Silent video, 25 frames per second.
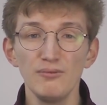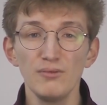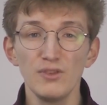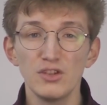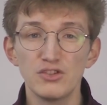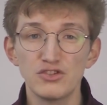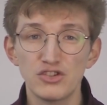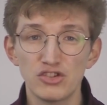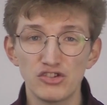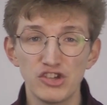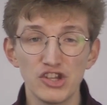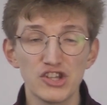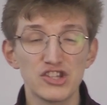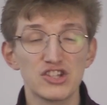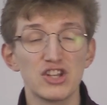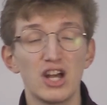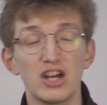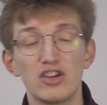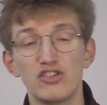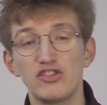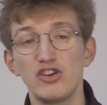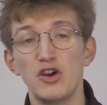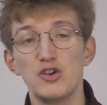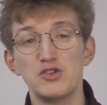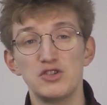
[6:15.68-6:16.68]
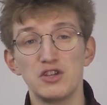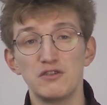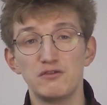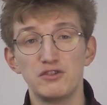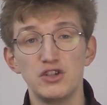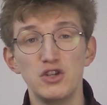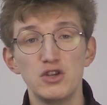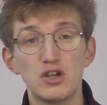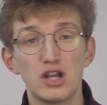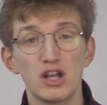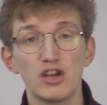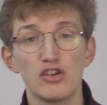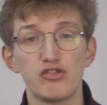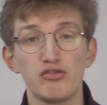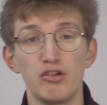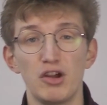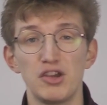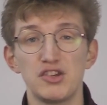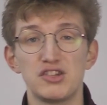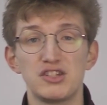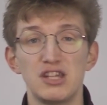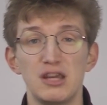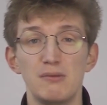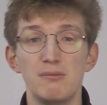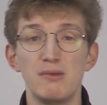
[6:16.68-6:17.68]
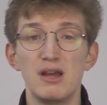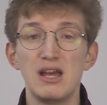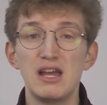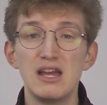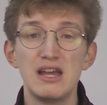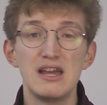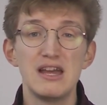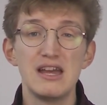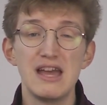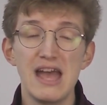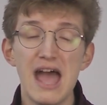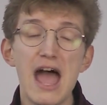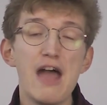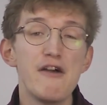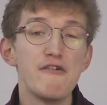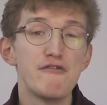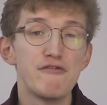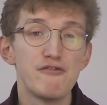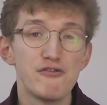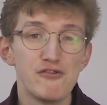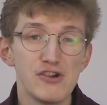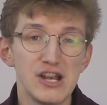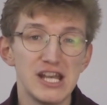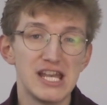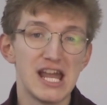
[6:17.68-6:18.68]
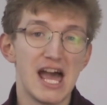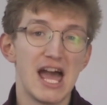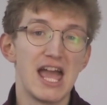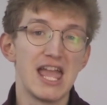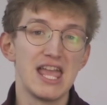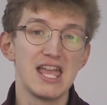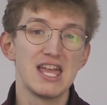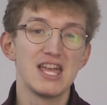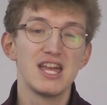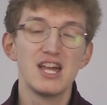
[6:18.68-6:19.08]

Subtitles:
So just like Joseph, you can trust him every day,